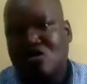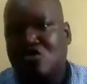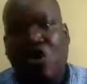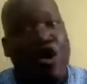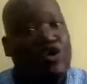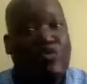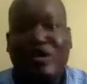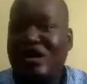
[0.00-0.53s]

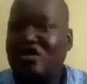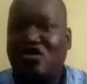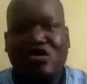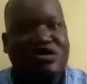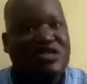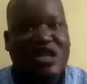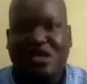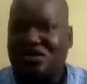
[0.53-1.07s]
God will
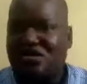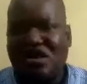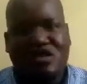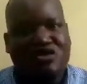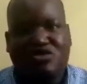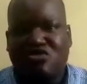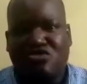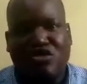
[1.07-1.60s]
not just
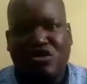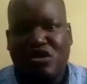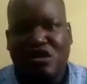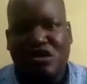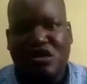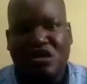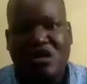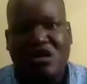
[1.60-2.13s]
destroy,